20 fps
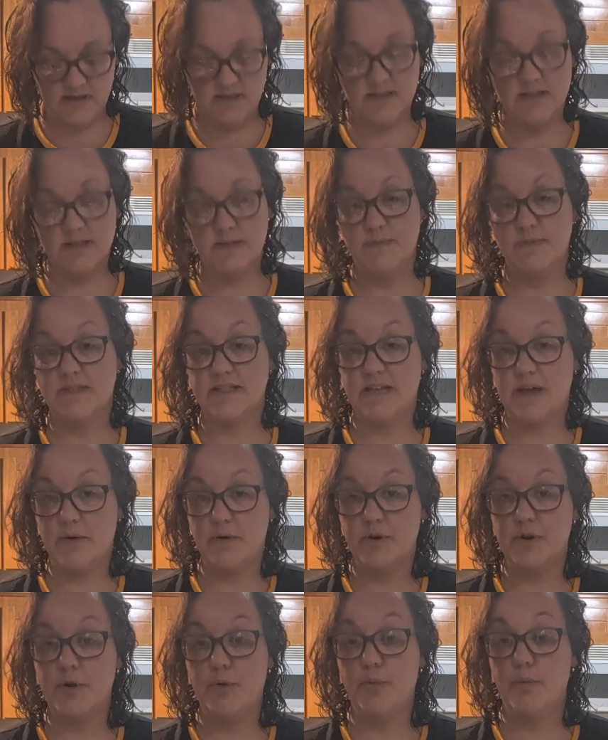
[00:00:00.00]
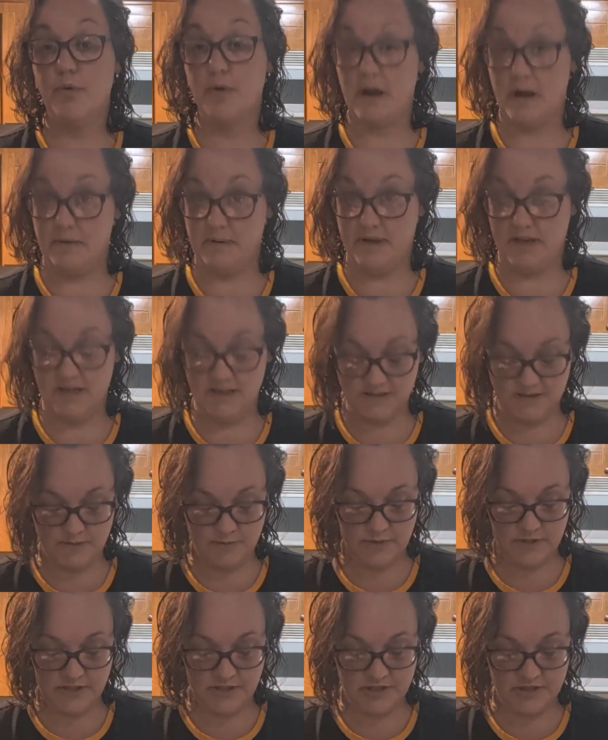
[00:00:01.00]
some sourdough brownies,
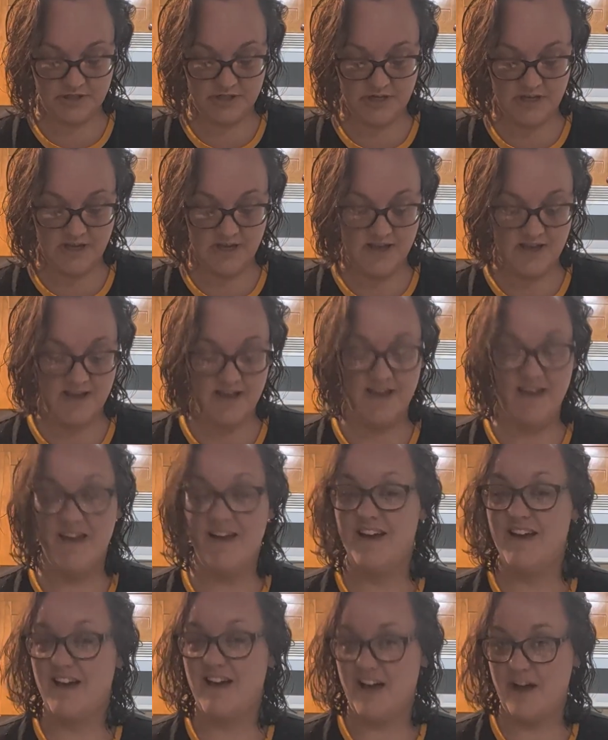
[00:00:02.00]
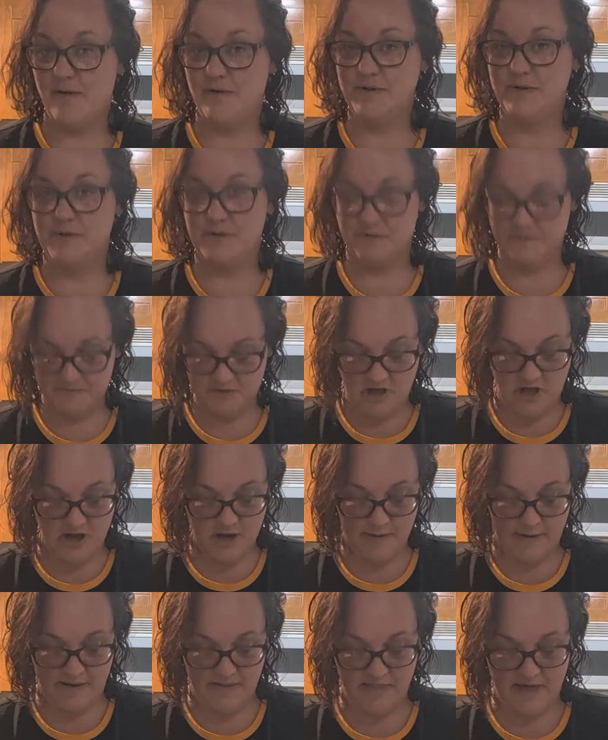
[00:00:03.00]
which I will do a vlog
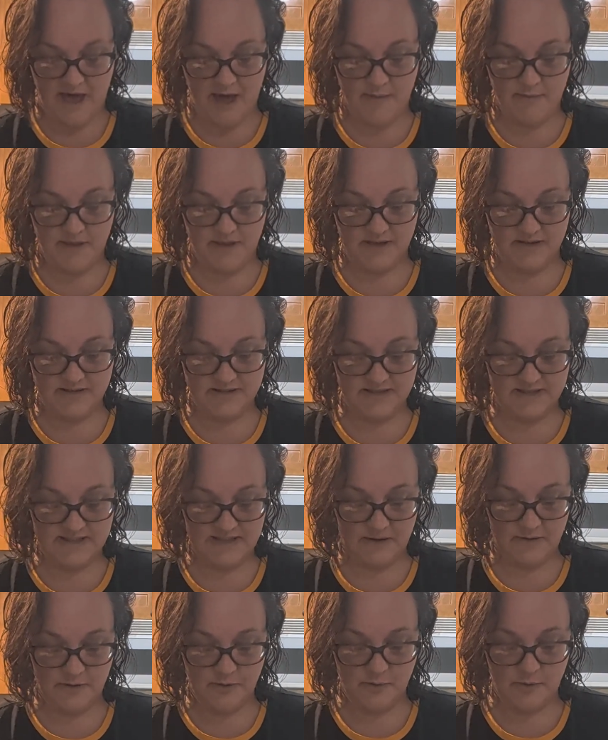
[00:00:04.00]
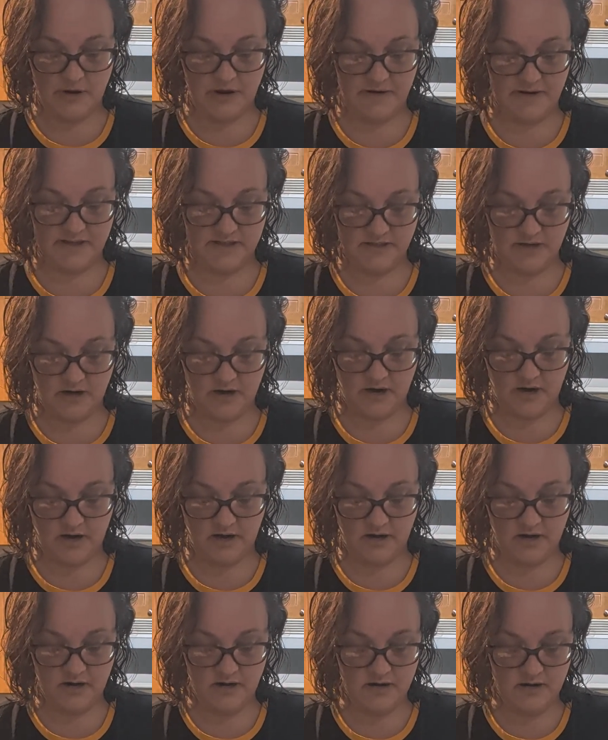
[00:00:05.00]
about that because the sourdough brownies are